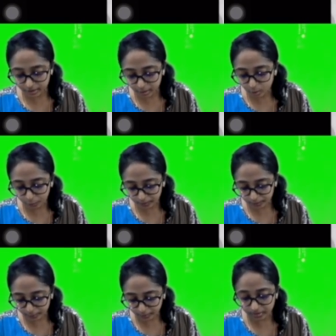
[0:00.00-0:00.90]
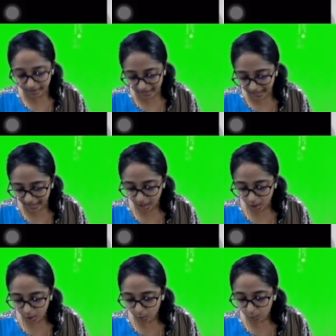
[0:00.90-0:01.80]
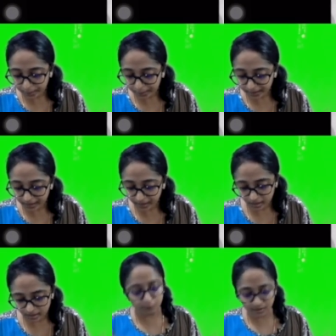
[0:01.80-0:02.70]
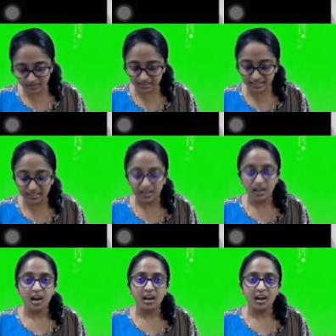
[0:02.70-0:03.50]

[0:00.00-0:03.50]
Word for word: clue from the figure A would be obviously